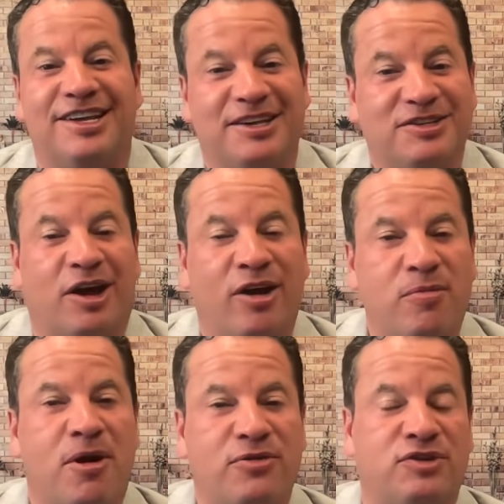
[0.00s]
So I owe
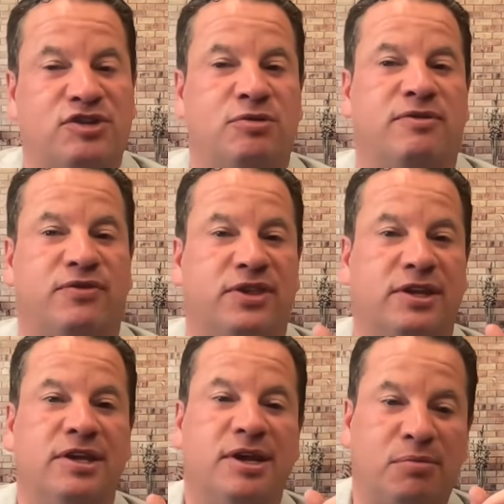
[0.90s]
Martha Stewart for the
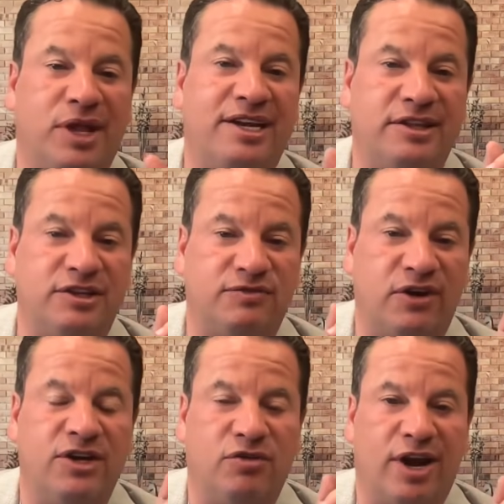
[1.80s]
planting this
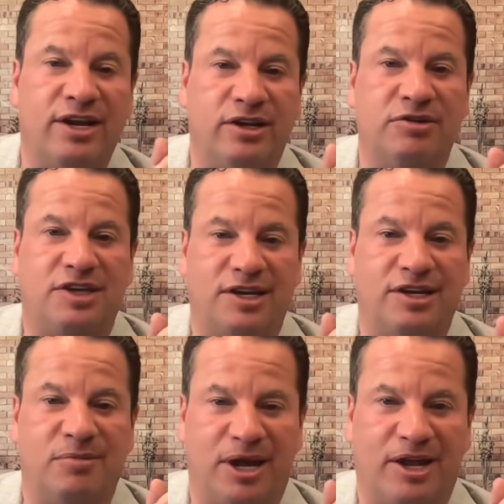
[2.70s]
very grandiose
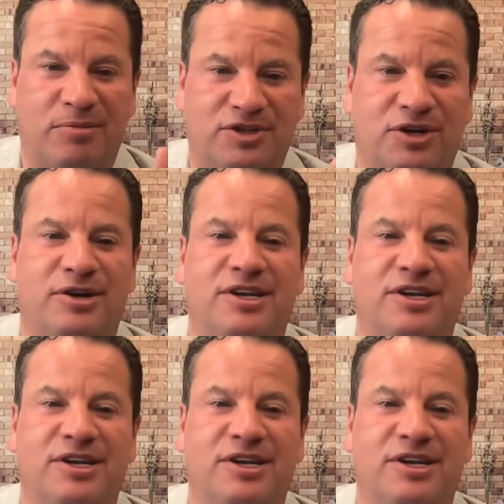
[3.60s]
idea in my head. Absurd.